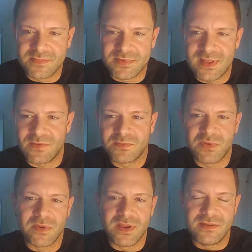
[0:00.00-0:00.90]
So that was
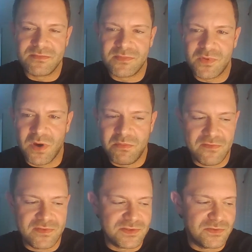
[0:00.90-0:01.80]
probably quite
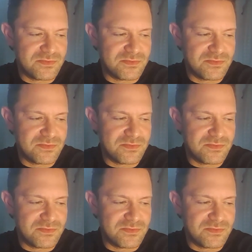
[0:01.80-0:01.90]
pivotal